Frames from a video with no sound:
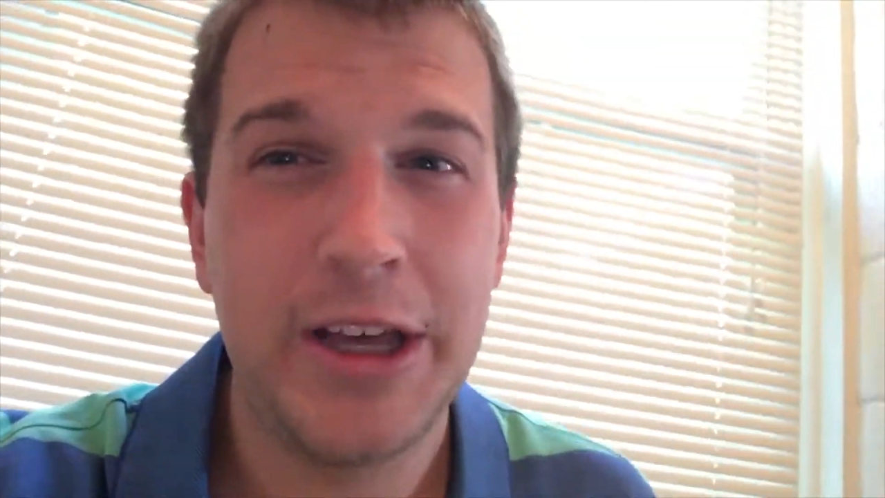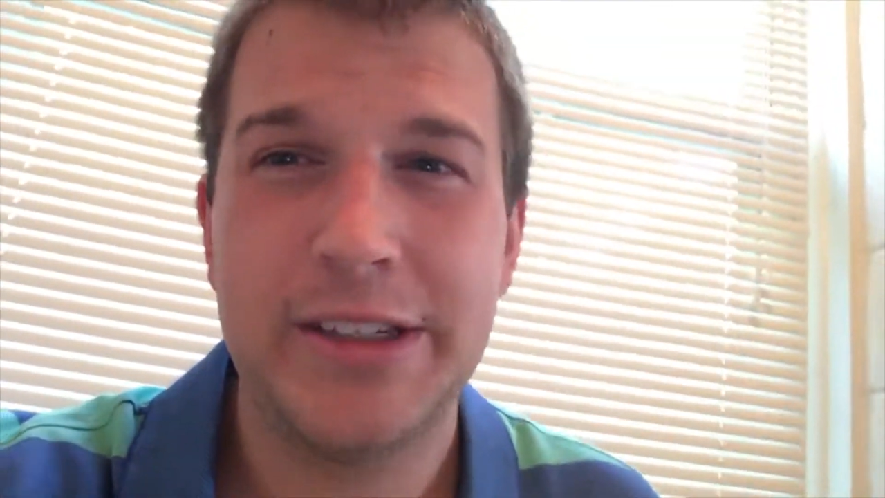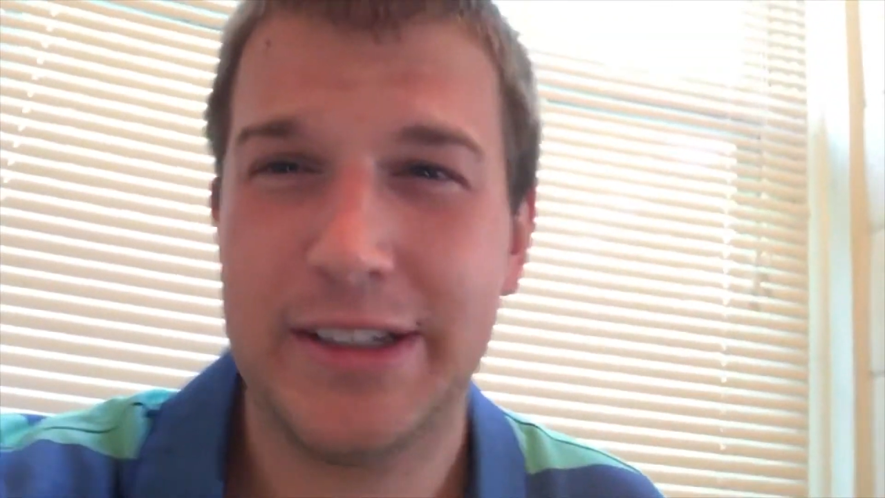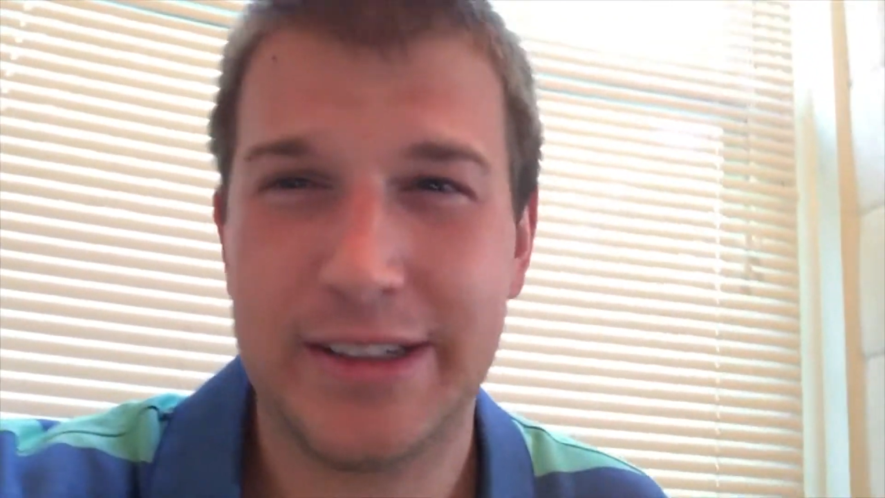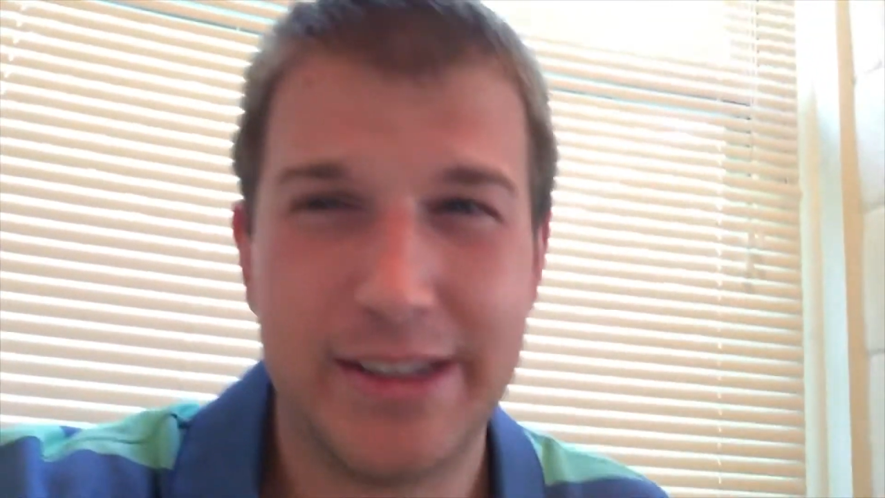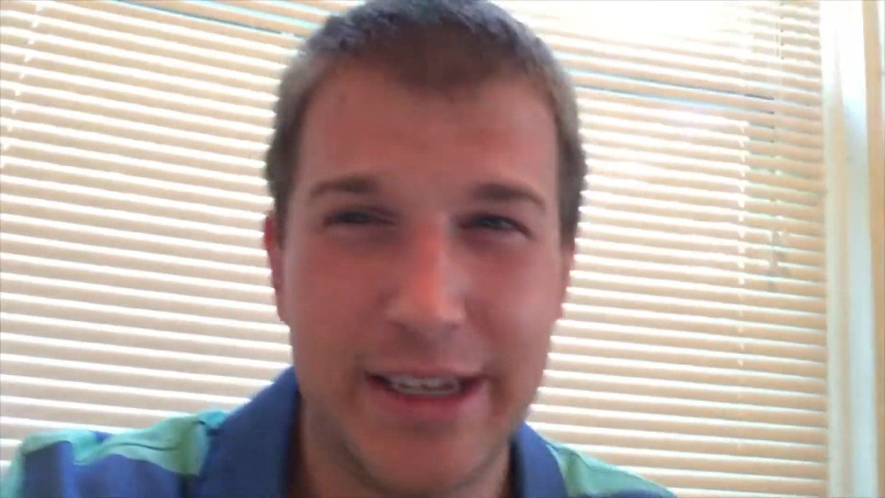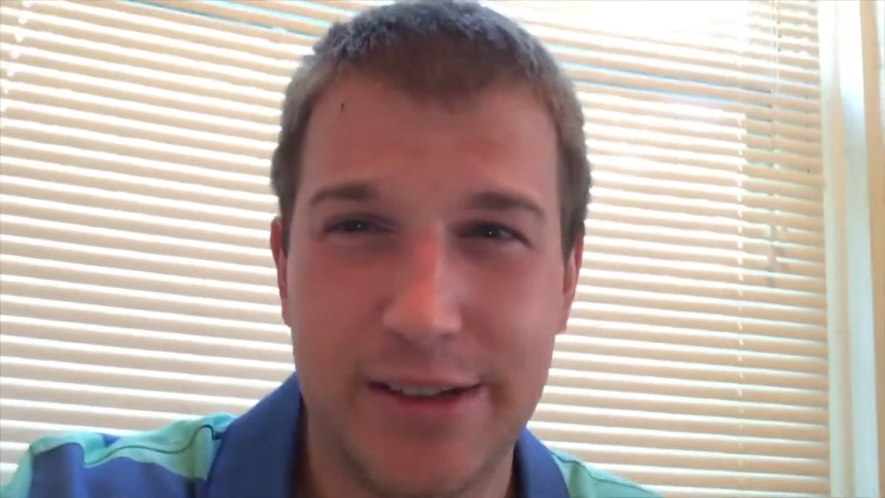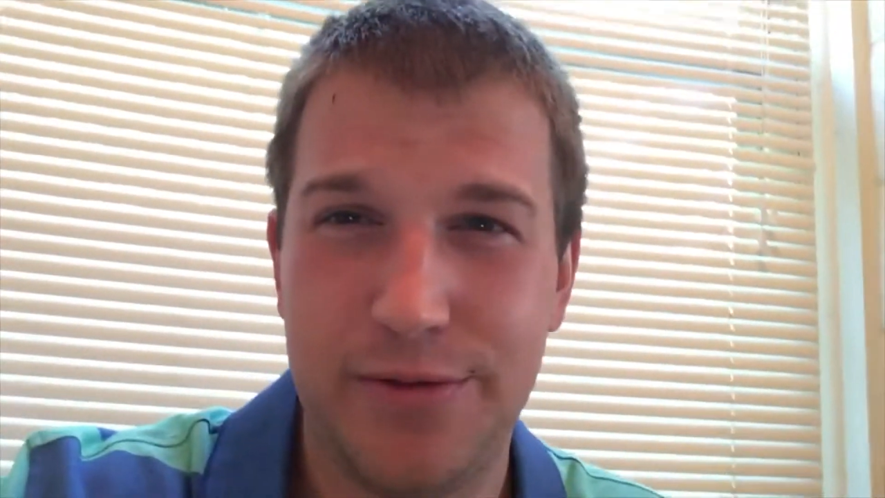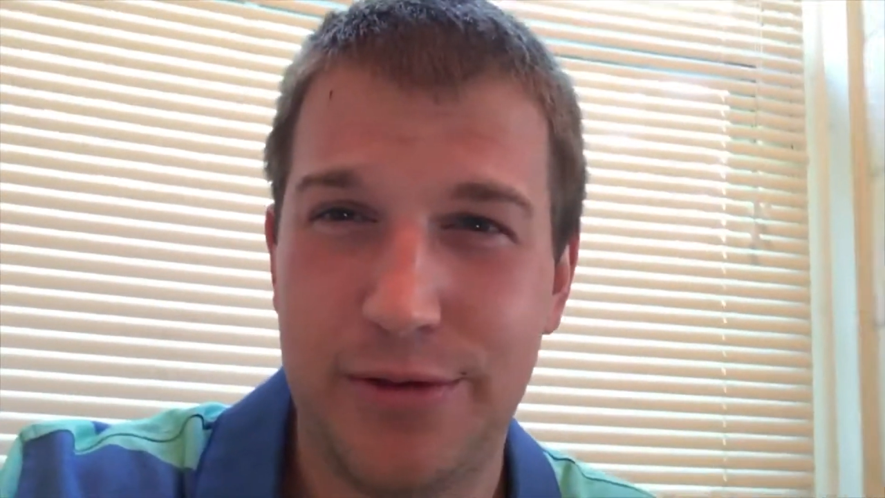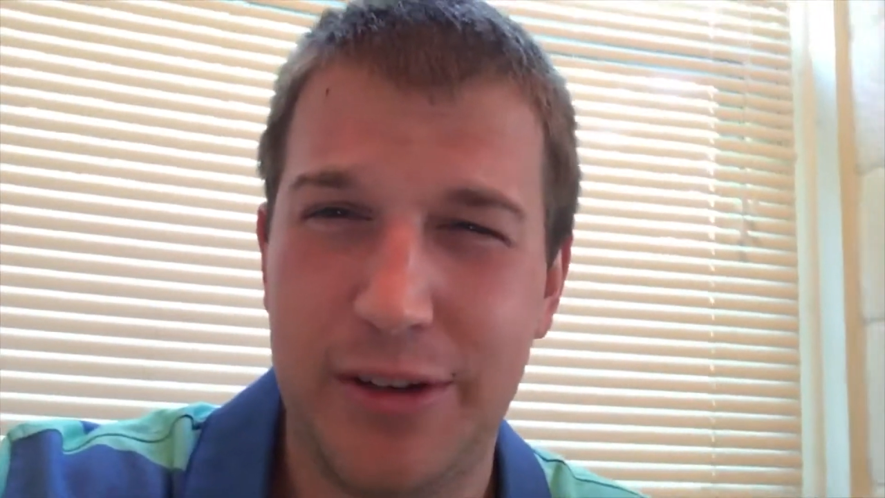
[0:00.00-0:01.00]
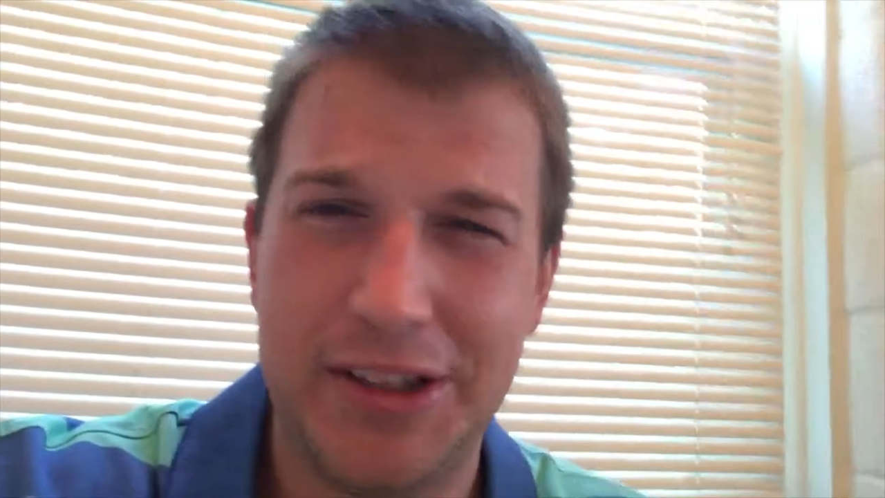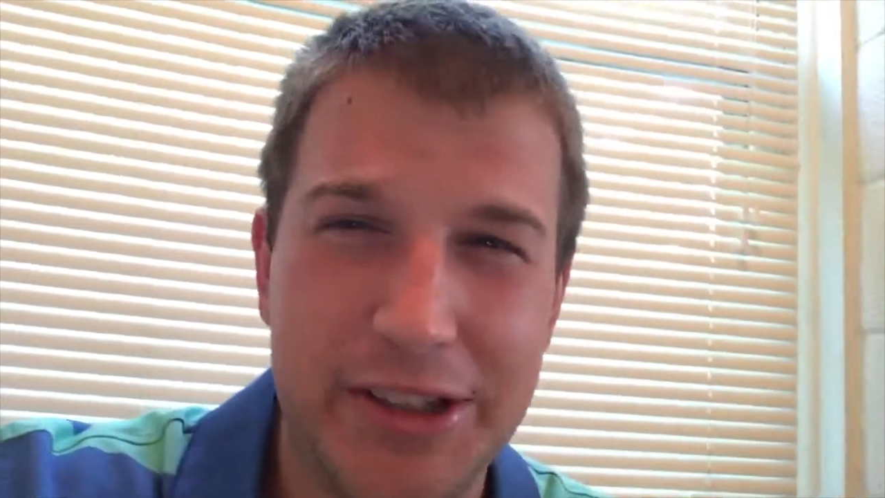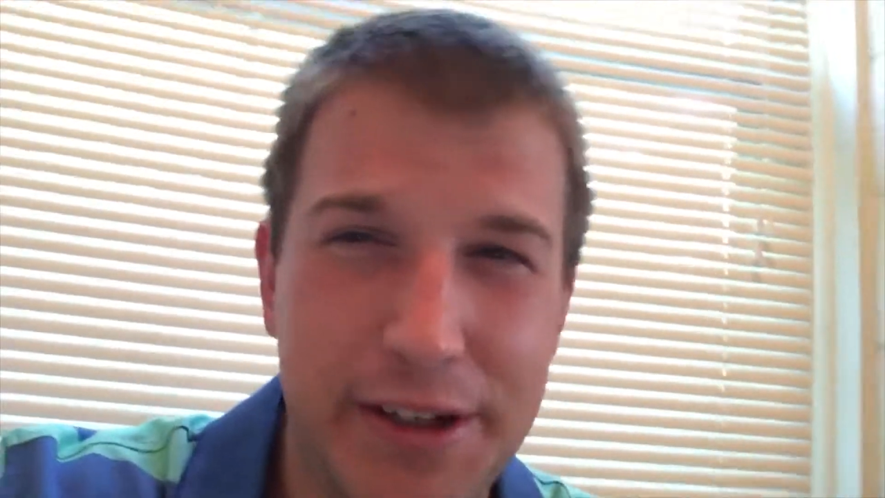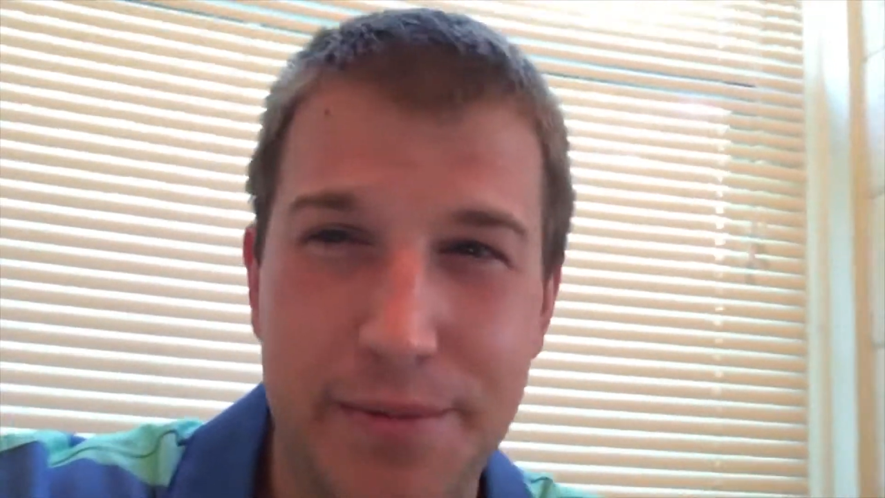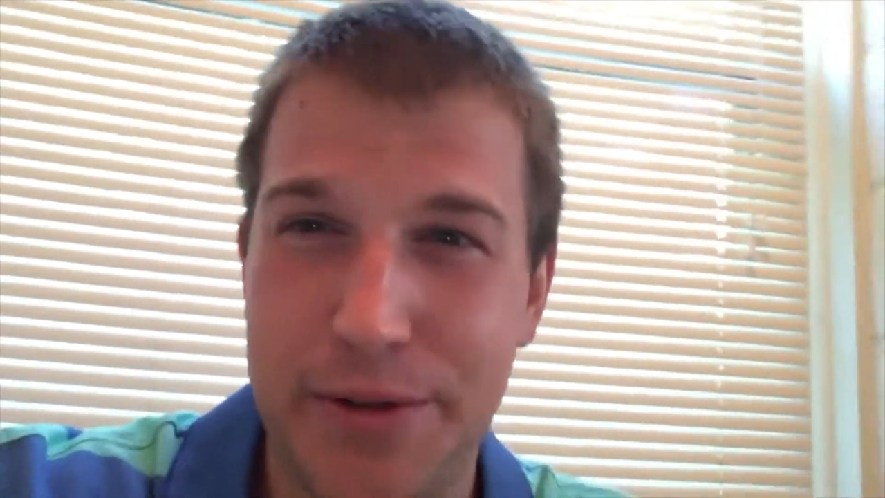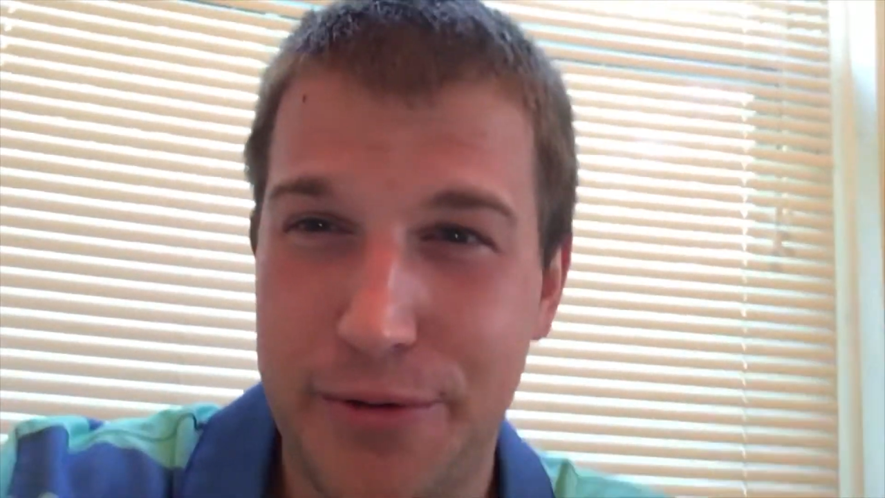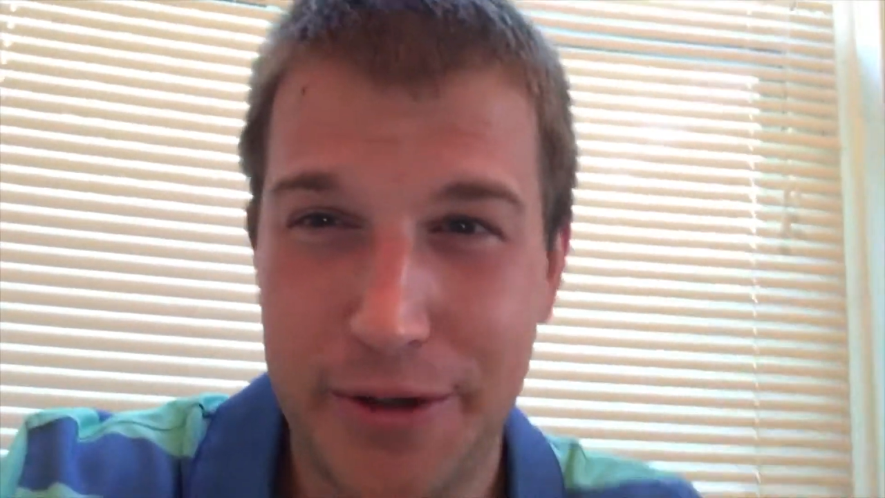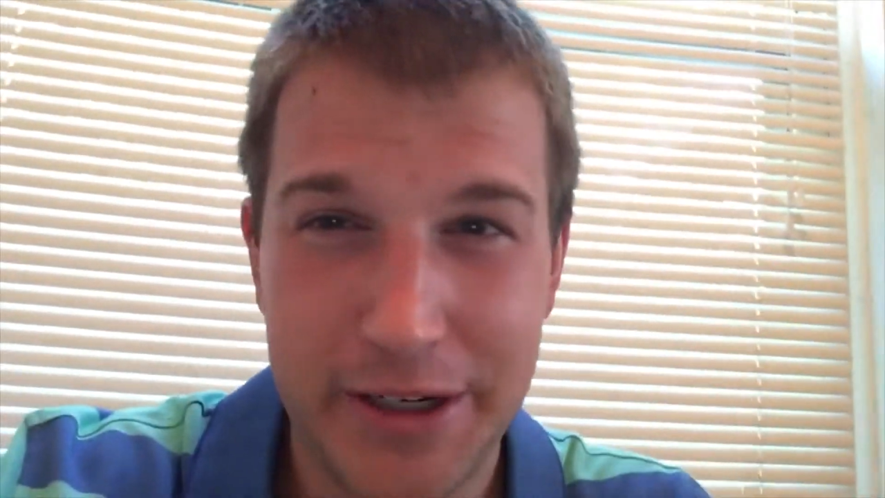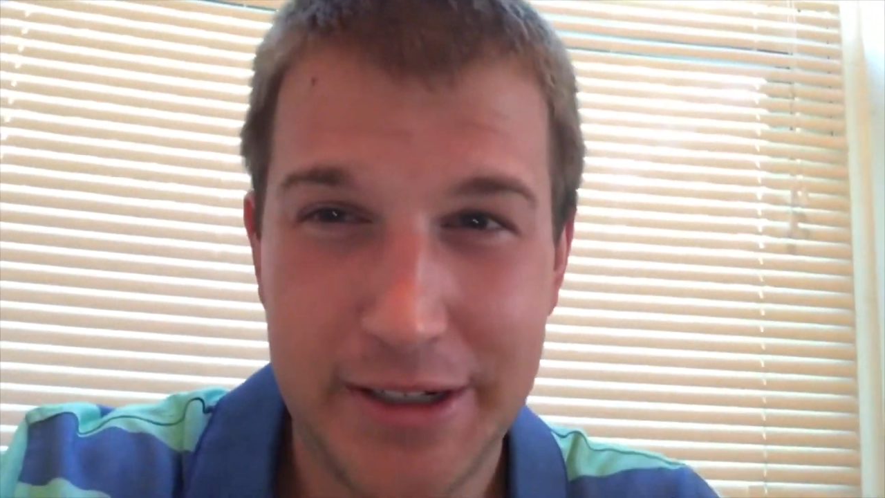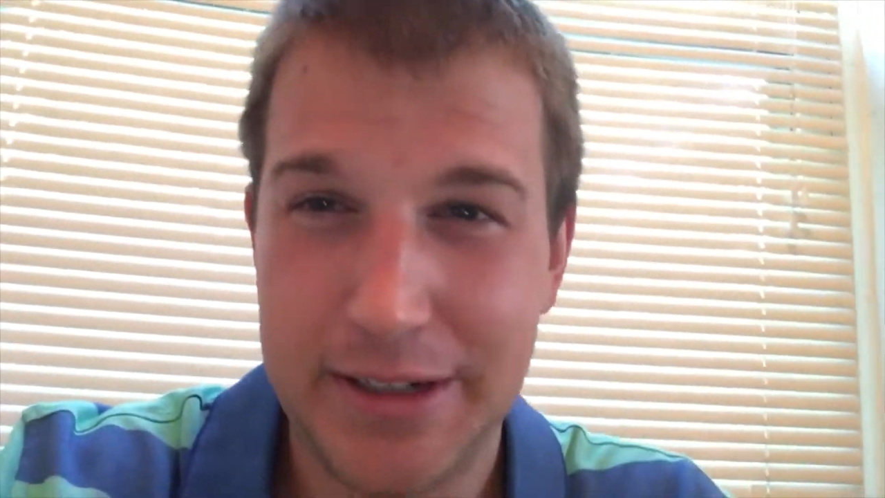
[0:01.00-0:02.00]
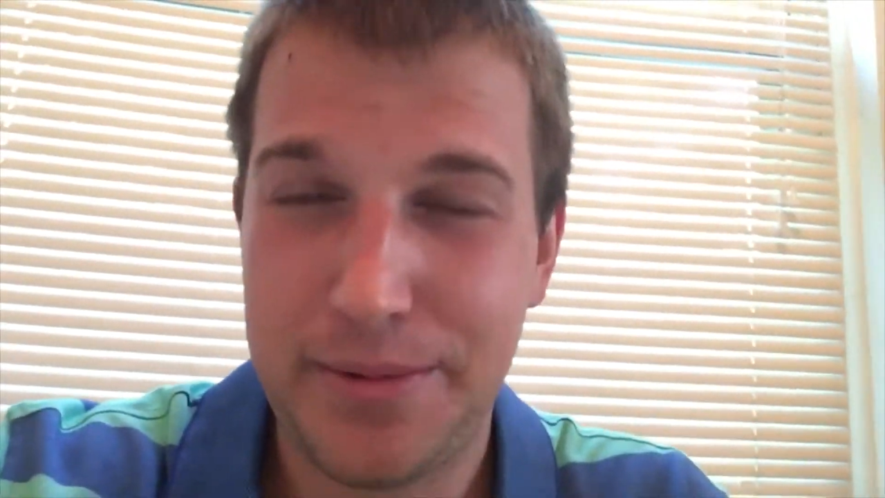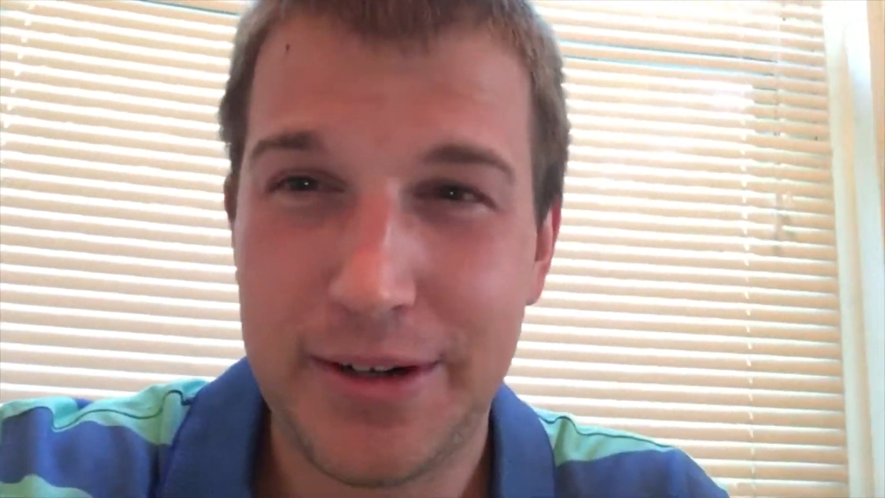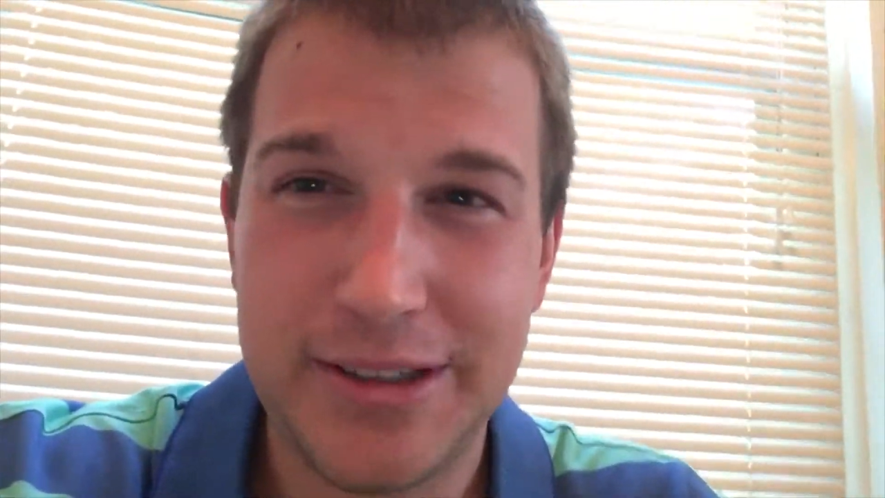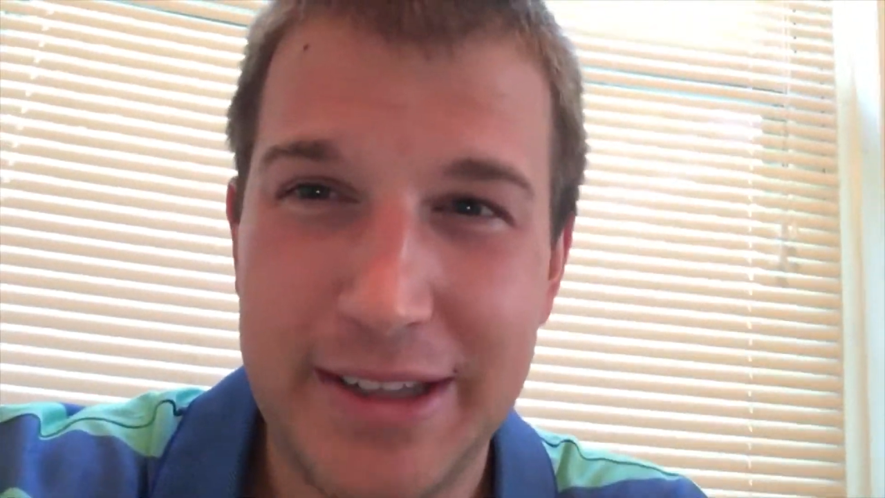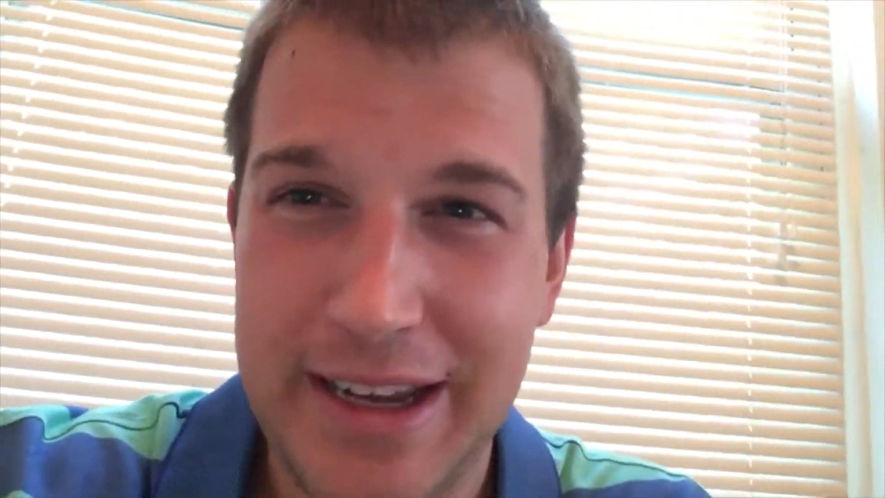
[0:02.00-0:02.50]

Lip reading: successful, achievement-oriented person